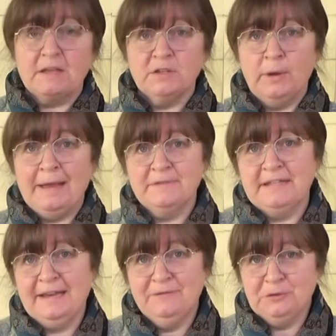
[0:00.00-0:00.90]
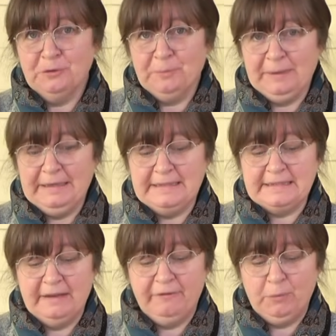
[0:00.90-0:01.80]
so I have saved all the
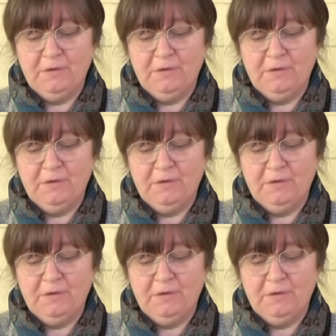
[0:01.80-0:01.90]
beads if I